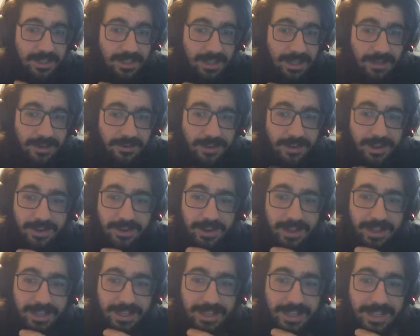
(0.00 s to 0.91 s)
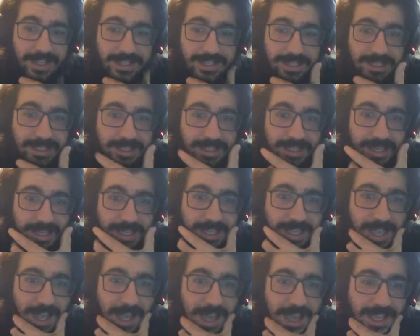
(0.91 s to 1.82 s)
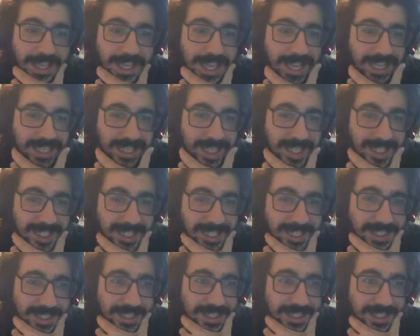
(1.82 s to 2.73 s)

I don't know. I guess it's. I, I guess that's a.